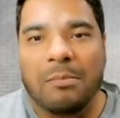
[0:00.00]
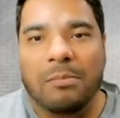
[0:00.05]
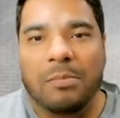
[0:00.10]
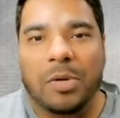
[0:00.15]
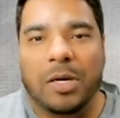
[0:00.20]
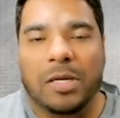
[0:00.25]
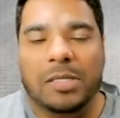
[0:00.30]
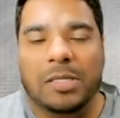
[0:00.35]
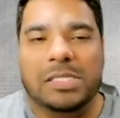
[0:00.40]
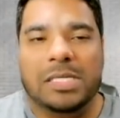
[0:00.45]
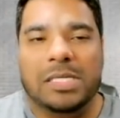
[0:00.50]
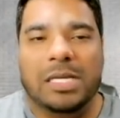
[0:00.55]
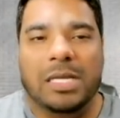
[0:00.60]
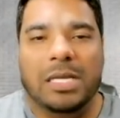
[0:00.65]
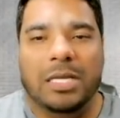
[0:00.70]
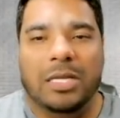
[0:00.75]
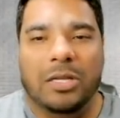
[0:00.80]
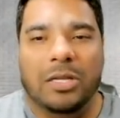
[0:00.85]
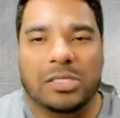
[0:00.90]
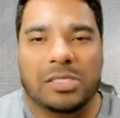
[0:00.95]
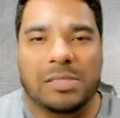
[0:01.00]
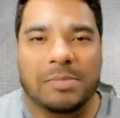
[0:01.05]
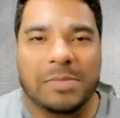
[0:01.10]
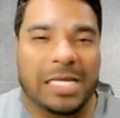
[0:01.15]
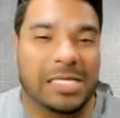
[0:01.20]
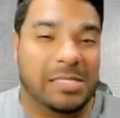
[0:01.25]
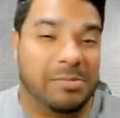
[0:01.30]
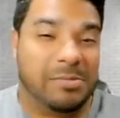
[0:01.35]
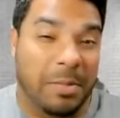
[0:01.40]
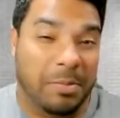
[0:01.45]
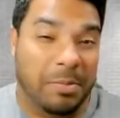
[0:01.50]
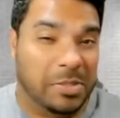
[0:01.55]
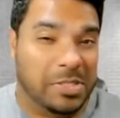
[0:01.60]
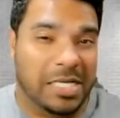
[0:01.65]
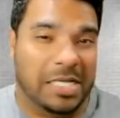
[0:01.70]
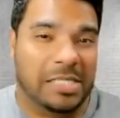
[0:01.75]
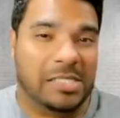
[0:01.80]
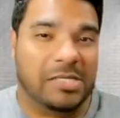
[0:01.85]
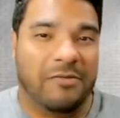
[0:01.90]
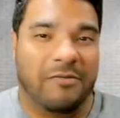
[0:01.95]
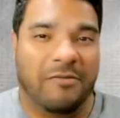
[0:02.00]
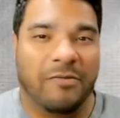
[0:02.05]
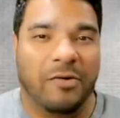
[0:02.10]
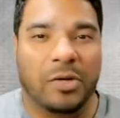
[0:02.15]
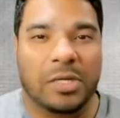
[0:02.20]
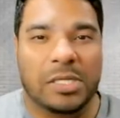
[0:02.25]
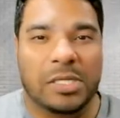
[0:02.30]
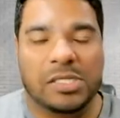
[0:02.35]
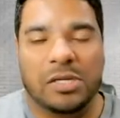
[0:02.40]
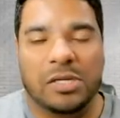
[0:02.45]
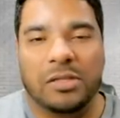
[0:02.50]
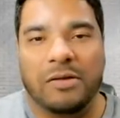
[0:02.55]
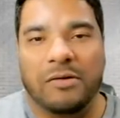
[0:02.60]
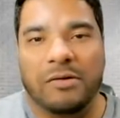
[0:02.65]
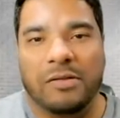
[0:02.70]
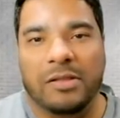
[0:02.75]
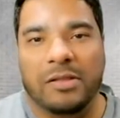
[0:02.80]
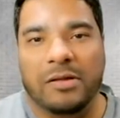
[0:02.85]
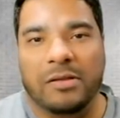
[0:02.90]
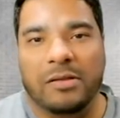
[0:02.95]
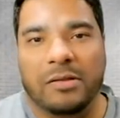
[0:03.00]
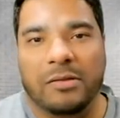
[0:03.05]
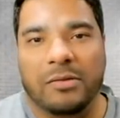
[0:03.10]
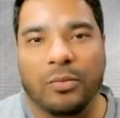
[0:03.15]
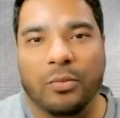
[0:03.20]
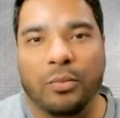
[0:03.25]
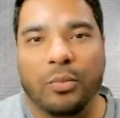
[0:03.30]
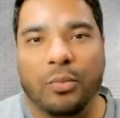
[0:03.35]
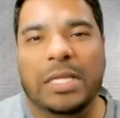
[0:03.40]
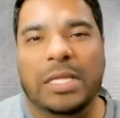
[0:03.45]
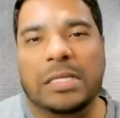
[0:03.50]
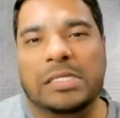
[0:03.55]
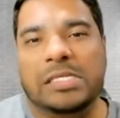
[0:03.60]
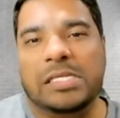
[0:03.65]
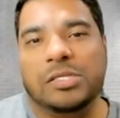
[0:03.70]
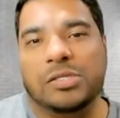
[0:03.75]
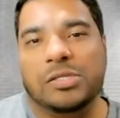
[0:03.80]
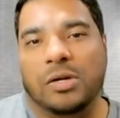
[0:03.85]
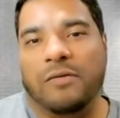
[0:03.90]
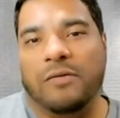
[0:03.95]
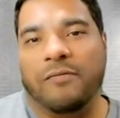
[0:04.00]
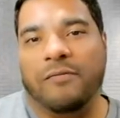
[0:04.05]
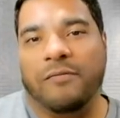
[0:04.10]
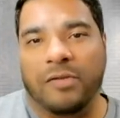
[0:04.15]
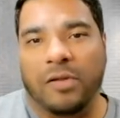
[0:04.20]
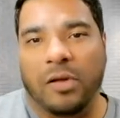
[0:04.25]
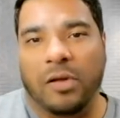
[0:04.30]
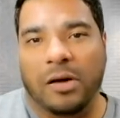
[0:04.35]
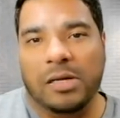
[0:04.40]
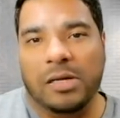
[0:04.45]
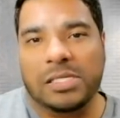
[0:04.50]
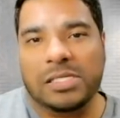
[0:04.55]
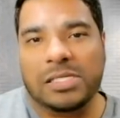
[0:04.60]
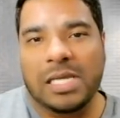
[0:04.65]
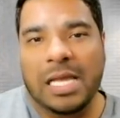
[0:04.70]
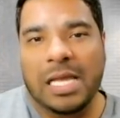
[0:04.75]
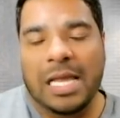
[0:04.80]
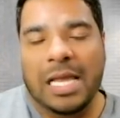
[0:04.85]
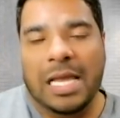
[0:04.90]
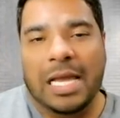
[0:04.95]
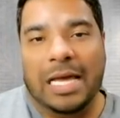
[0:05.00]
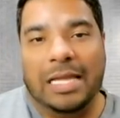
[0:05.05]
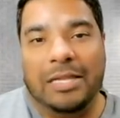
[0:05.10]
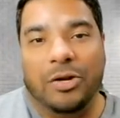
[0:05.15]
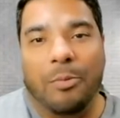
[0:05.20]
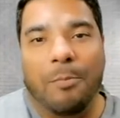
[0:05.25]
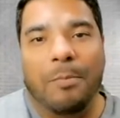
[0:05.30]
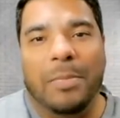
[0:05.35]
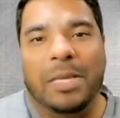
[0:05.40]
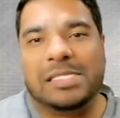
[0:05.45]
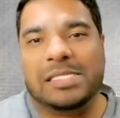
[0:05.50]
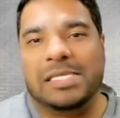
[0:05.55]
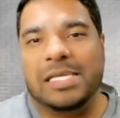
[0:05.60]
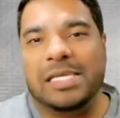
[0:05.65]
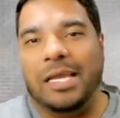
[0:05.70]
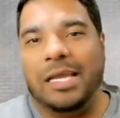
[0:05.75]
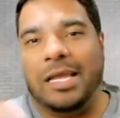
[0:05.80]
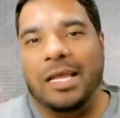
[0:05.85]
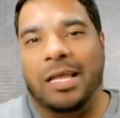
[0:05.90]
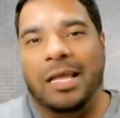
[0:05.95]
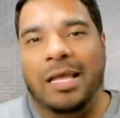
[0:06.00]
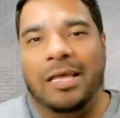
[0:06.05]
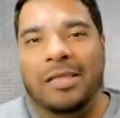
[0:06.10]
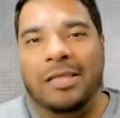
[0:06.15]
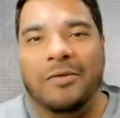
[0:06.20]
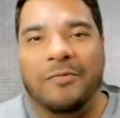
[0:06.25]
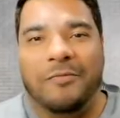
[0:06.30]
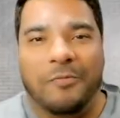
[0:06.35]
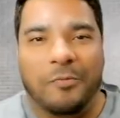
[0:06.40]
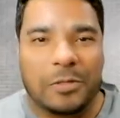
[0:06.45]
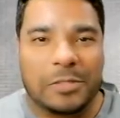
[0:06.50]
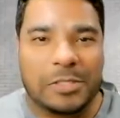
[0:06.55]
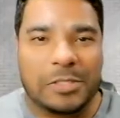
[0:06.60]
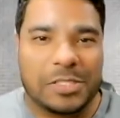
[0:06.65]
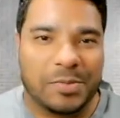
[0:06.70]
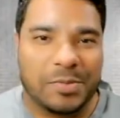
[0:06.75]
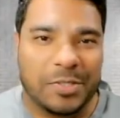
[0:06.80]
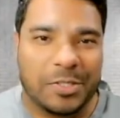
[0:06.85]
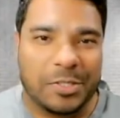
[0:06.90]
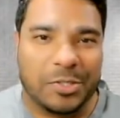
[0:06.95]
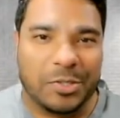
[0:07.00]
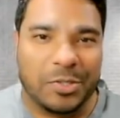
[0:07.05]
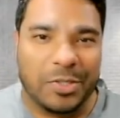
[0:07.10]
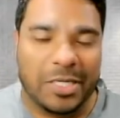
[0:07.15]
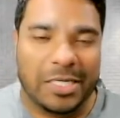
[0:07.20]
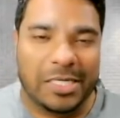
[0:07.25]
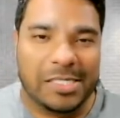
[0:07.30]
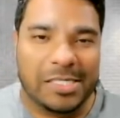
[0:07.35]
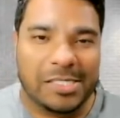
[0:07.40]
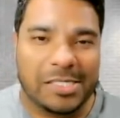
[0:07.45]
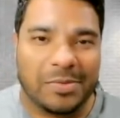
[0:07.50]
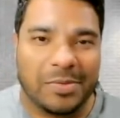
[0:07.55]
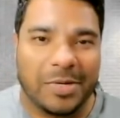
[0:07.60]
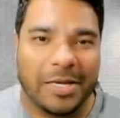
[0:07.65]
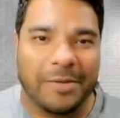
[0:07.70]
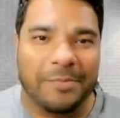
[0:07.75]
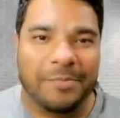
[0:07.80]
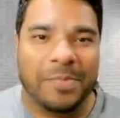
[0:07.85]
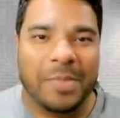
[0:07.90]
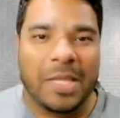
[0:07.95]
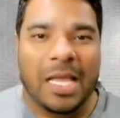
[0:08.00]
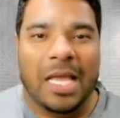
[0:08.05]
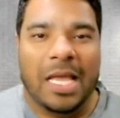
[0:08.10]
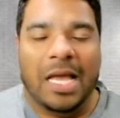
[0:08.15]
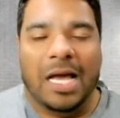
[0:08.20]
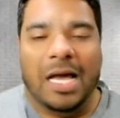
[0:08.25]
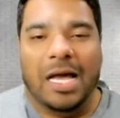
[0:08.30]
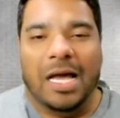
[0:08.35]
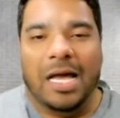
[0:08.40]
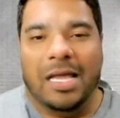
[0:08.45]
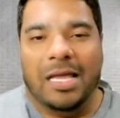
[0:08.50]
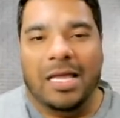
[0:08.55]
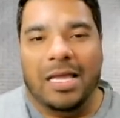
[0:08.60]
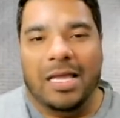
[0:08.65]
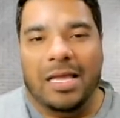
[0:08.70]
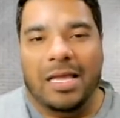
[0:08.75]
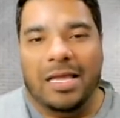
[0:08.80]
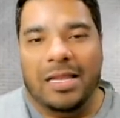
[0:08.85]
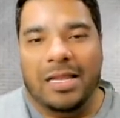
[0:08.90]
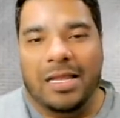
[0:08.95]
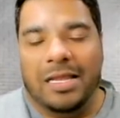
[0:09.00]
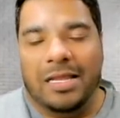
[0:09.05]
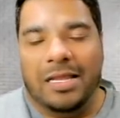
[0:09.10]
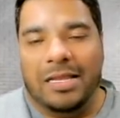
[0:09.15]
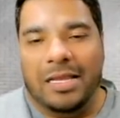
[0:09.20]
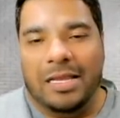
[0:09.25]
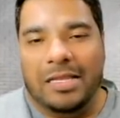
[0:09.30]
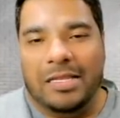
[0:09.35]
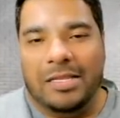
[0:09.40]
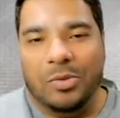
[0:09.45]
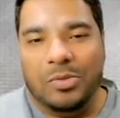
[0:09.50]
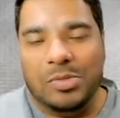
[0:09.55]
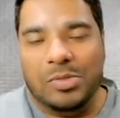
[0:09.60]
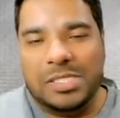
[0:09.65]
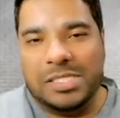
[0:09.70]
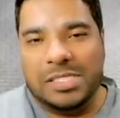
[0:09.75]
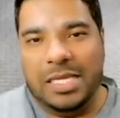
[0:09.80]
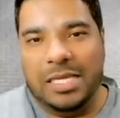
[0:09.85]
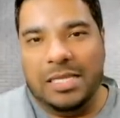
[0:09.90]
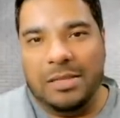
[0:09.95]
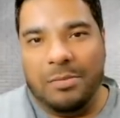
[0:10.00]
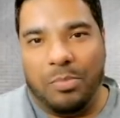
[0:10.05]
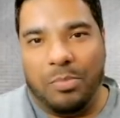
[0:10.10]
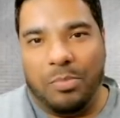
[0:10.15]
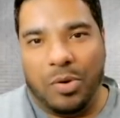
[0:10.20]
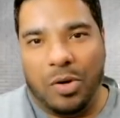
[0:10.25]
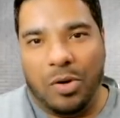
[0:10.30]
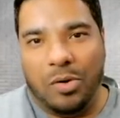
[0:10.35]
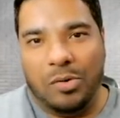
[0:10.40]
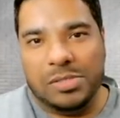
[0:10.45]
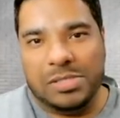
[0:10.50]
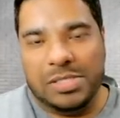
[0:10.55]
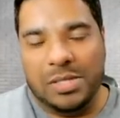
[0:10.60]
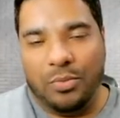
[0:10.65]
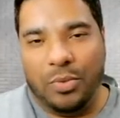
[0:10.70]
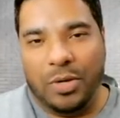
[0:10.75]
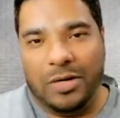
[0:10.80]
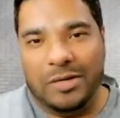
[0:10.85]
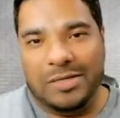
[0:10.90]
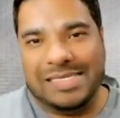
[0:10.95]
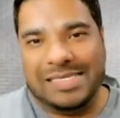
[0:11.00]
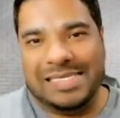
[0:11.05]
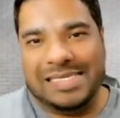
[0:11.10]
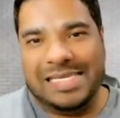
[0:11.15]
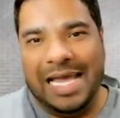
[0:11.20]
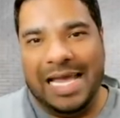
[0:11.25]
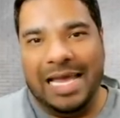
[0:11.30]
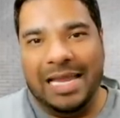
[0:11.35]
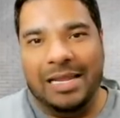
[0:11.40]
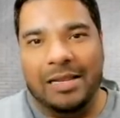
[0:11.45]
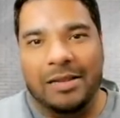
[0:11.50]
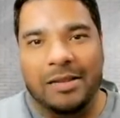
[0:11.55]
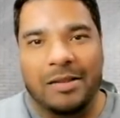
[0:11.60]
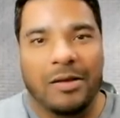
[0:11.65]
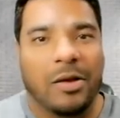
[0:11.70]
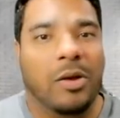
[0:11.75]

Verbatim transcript: But you know, sometimes people tend to focus on the, the, the weaknesses or the flaws, and they're missing the forest for the trees, right? Uh, and, and they don't see the pros and where this is headed.